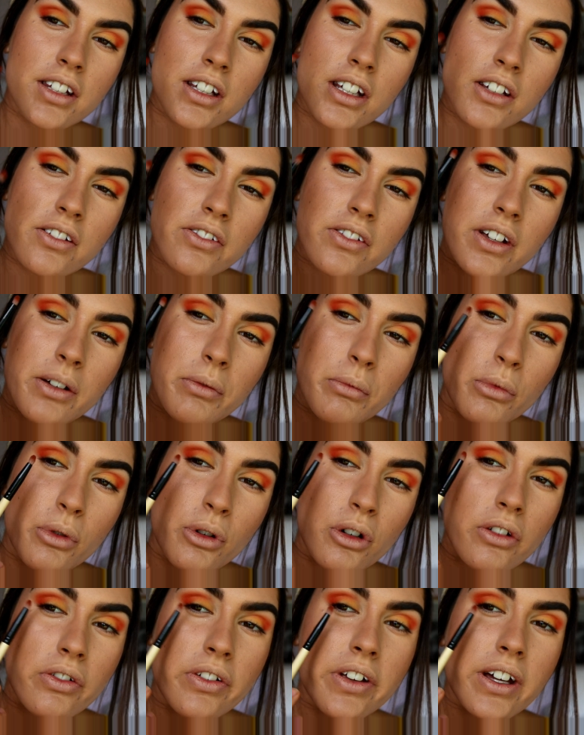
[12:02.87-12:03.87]
to give it
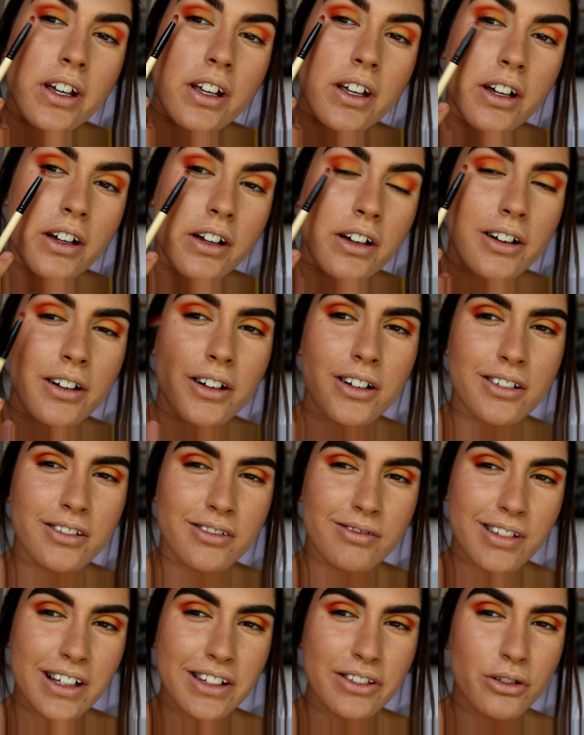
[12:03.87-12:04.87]
more of like
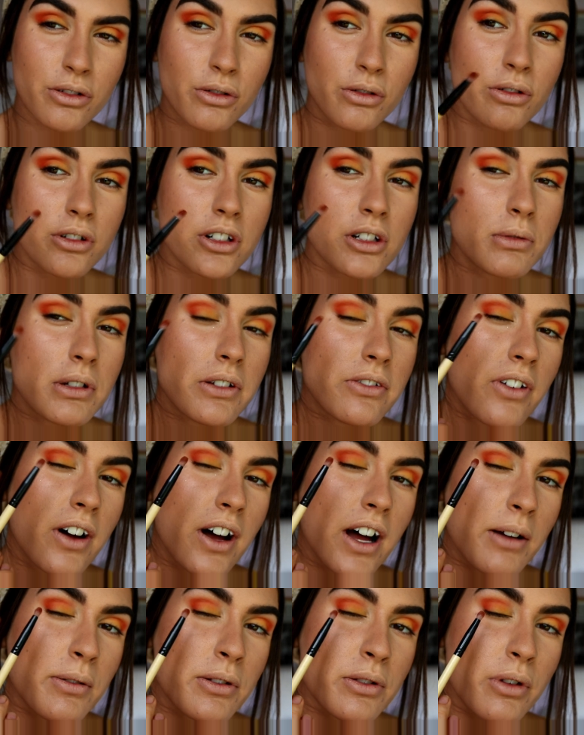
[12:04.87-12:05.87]
a, like the autumny
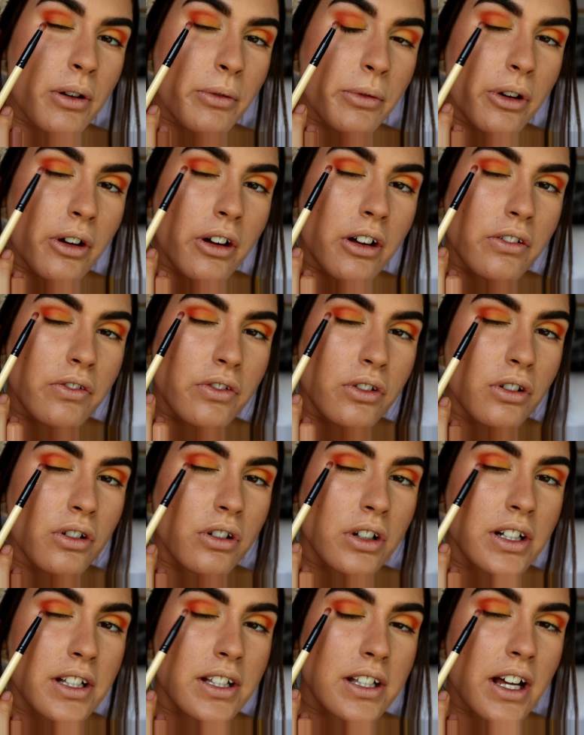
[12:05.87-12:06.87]
vibe is what I'm going
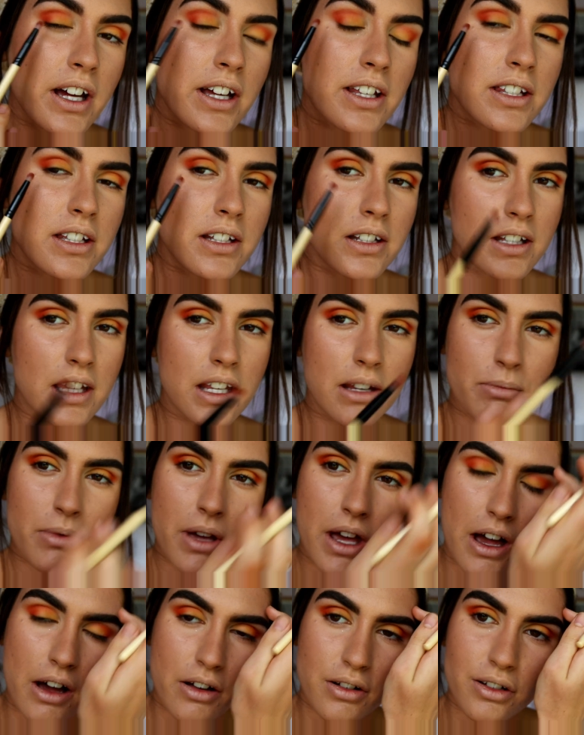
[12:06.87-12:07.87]
for, a nice deep
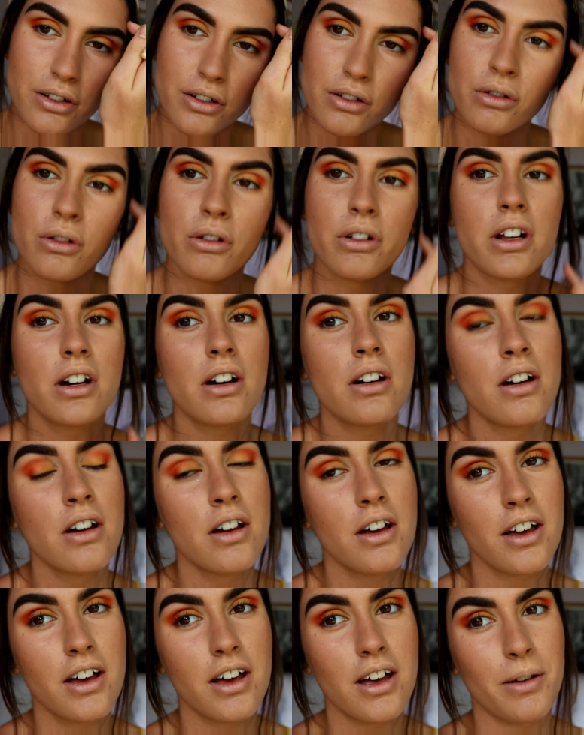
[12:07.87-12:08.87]
outer corner.
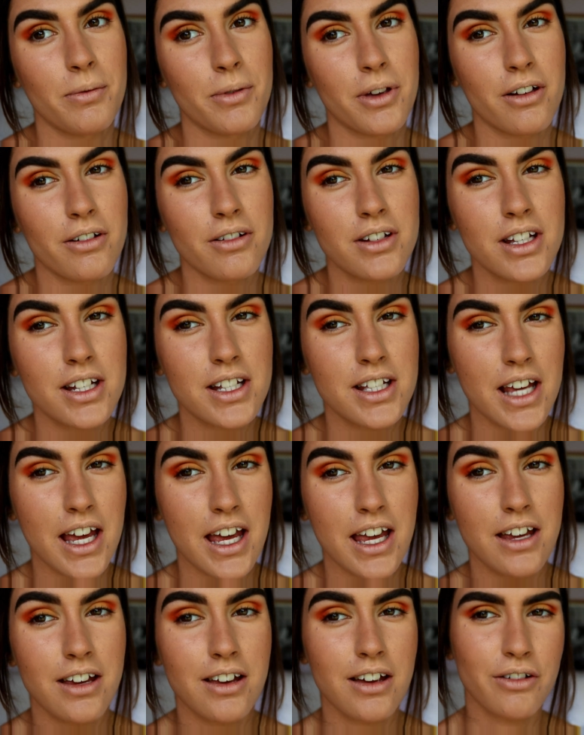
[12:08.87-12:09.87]
I'm going to
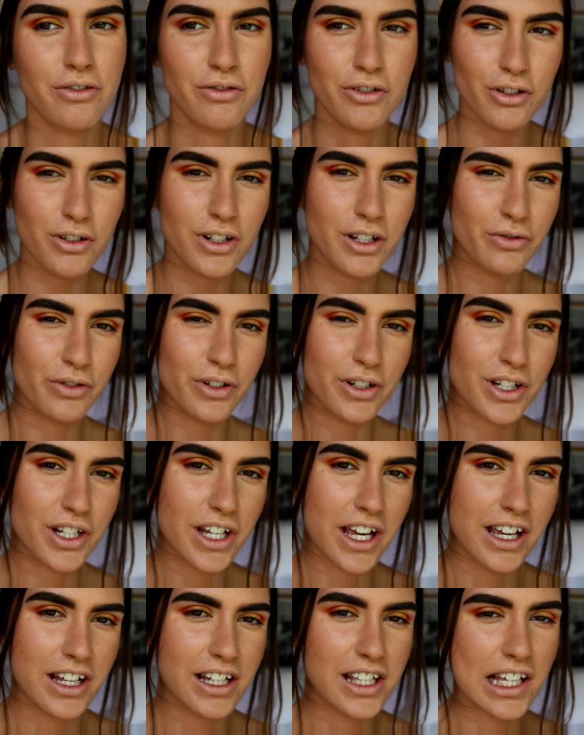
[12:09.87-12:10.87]
take a few different
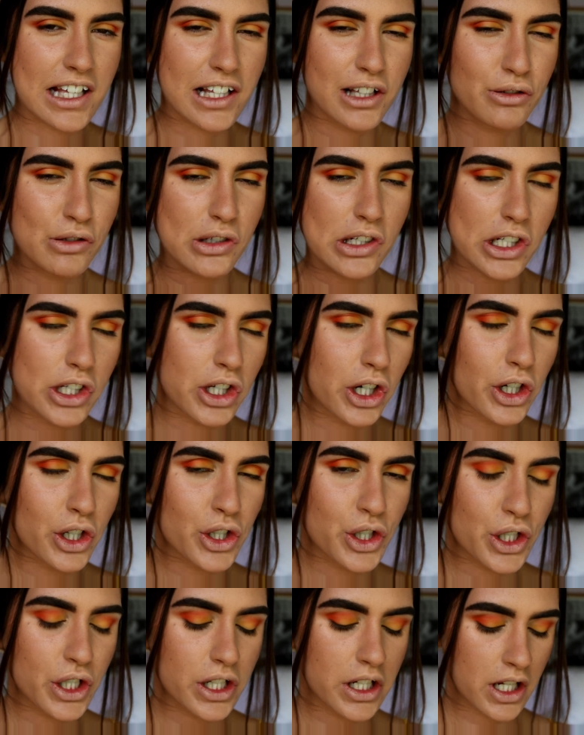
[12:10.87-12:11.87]
shades, like a little
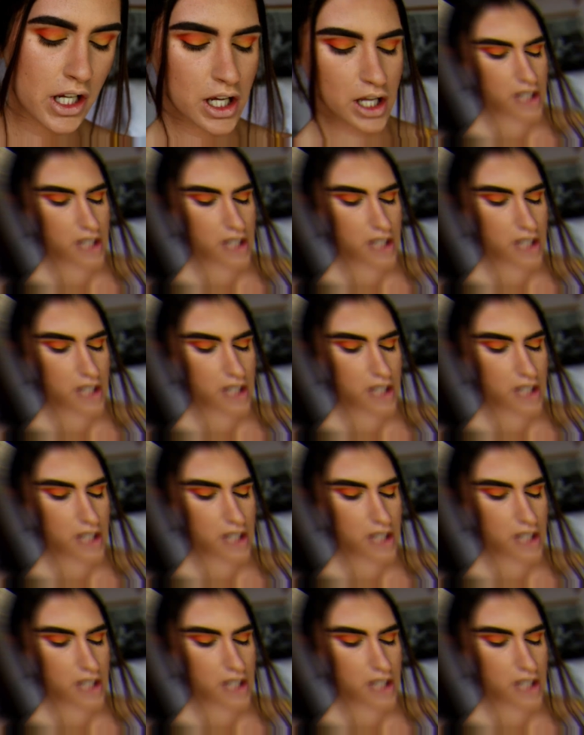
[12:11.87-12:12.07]
concoction.